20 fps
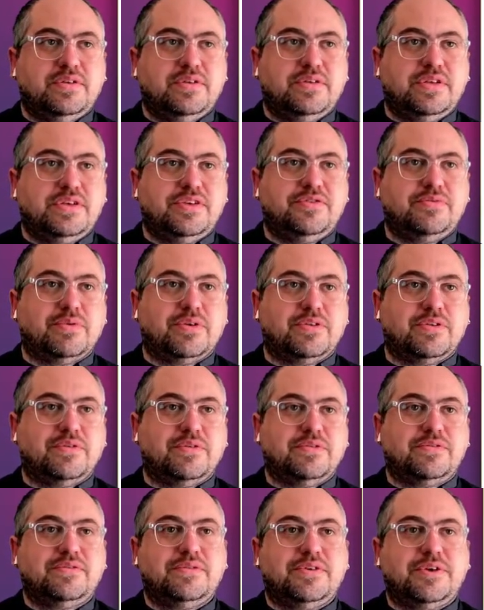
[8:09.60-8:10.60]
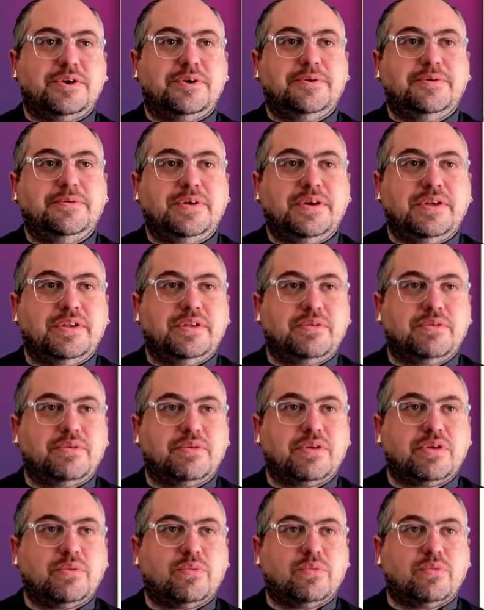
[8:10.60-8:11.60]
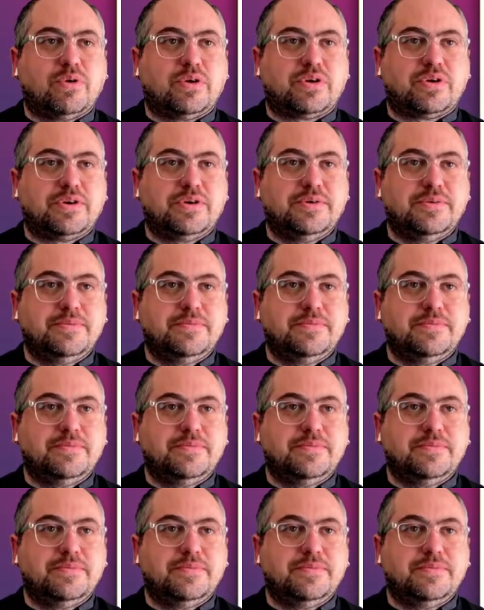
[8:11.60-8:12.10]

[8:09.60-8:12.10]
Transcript: each one of those, and it would work.